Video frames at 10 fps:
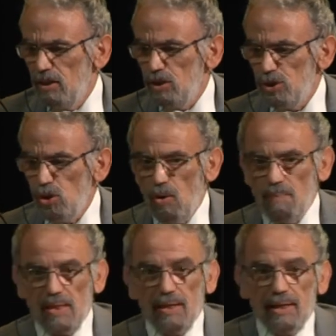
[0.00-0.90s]

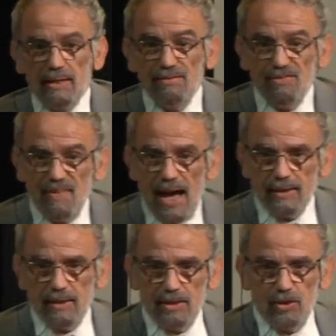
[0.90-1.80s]
So in
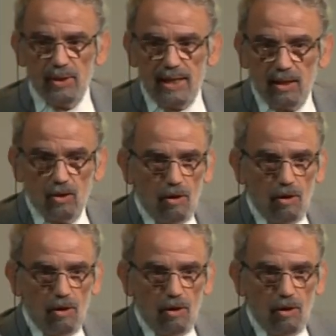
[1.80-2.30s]
fact, you can